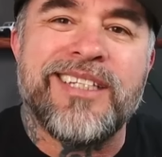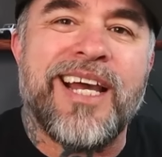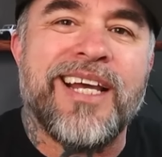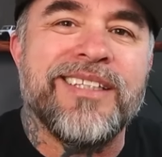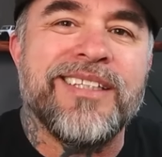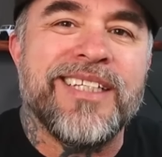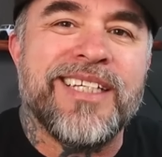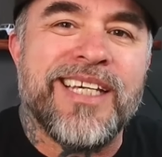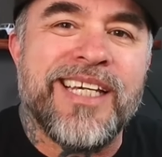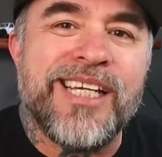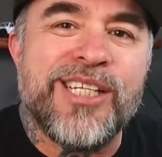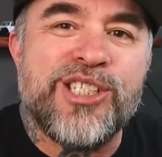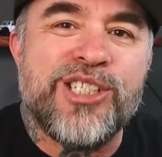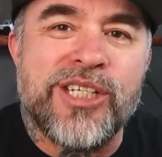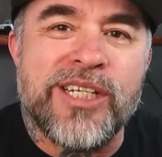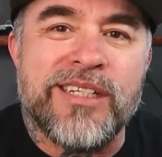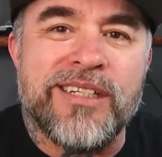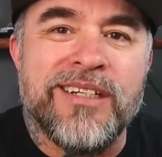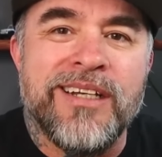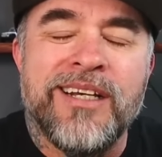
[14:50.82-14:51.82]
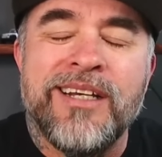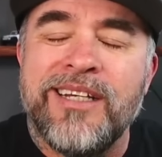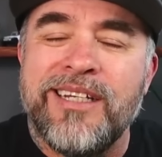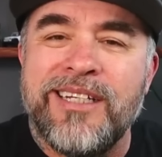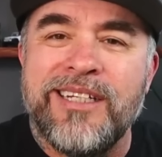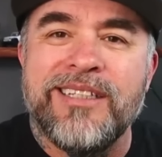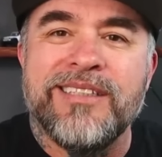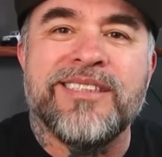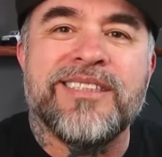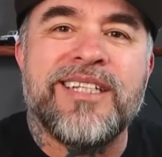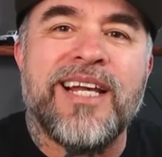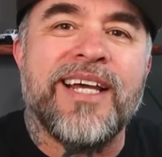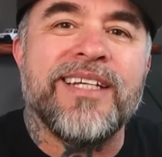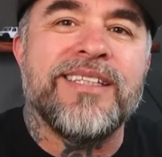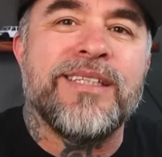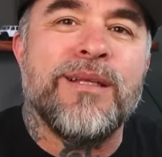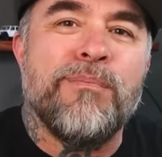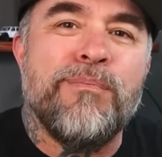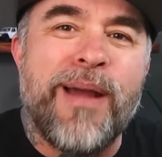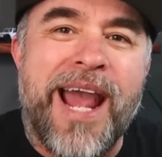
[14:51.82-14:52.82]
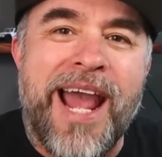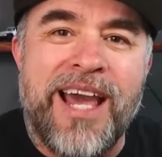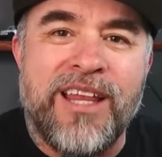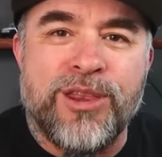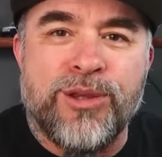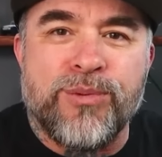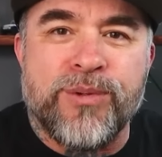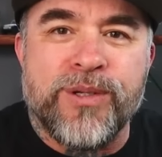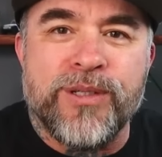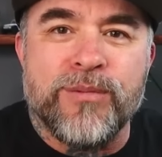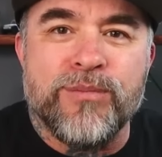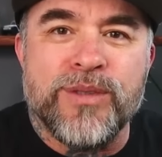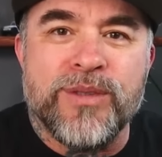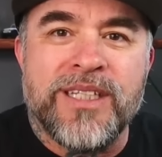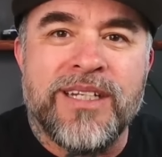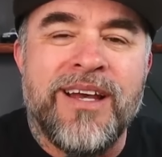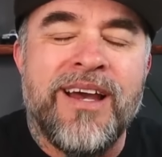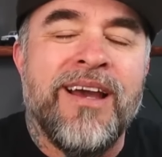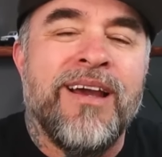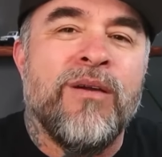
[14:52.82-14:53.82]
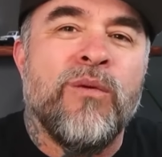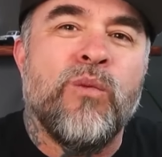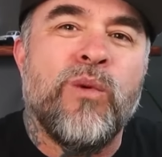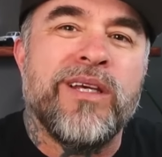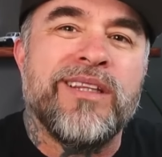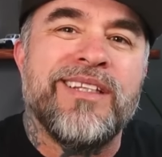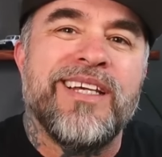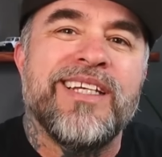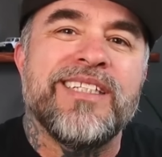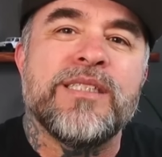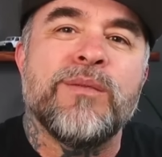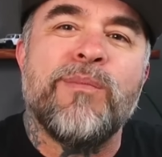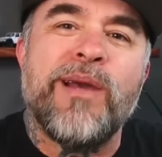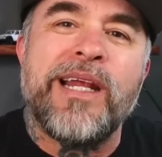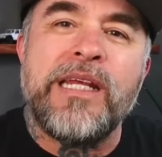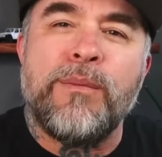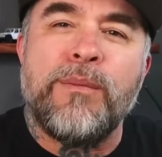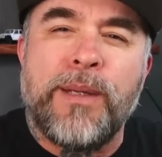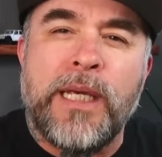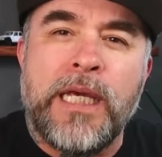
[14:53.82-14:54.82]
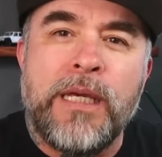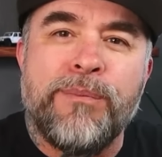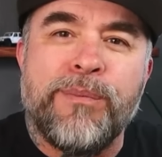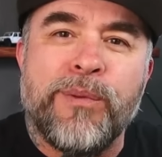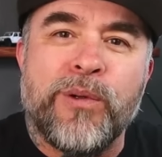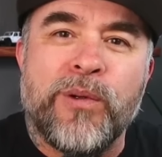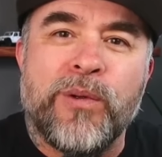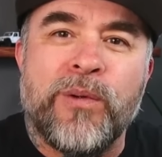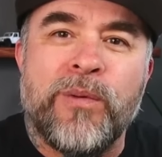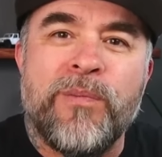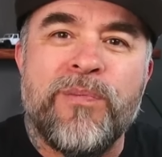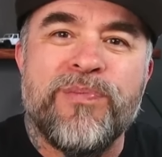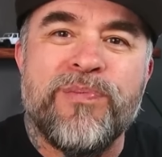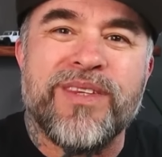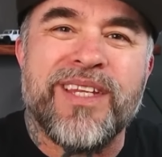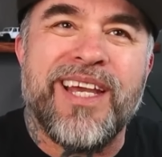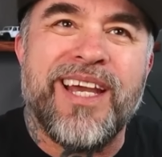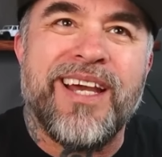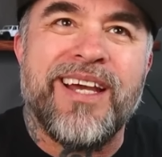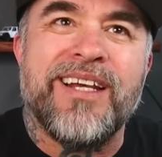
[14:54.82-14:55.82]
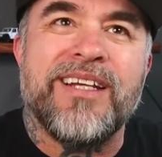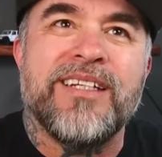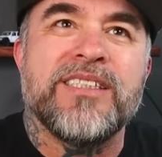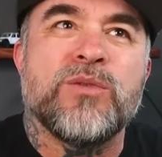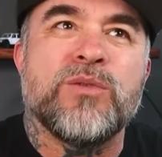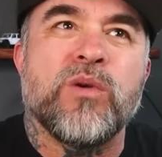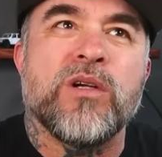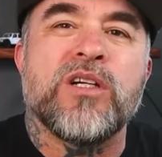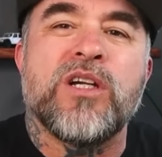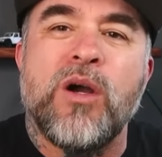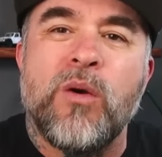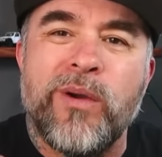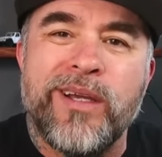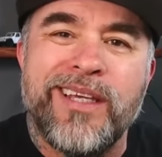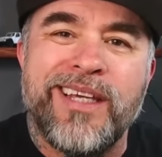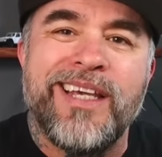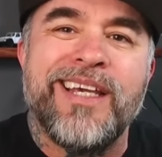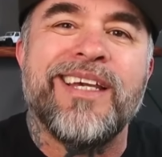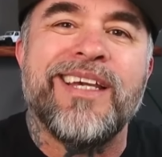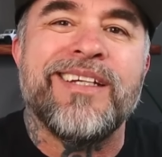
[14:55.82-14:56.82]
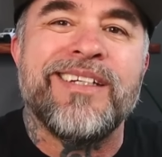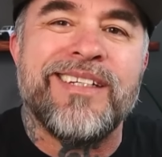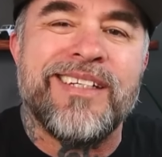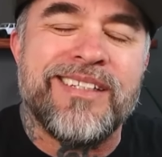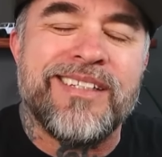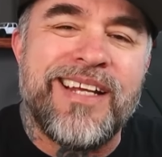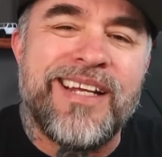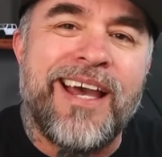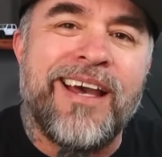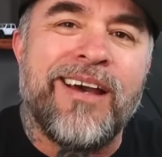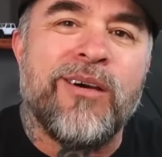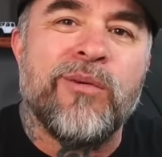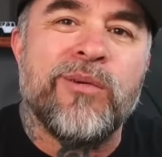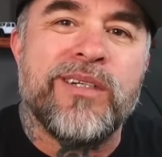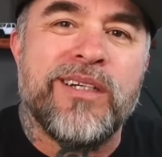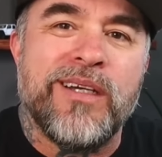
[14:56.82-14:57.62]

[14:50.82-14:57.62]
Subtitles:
the kitchen, inside the bathrooms. With as many people as were going in and out of